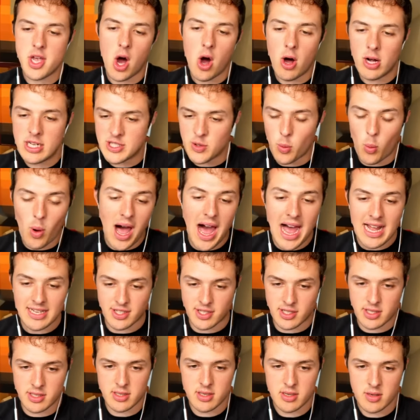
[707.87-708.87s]
Yawn's
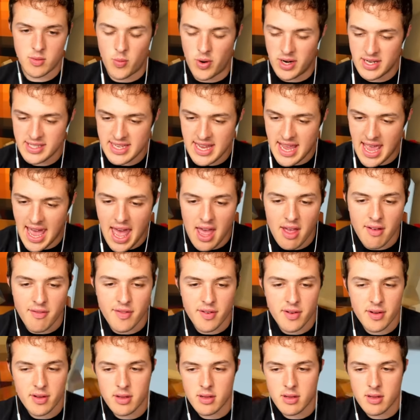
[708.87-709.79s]
watch. What does he have?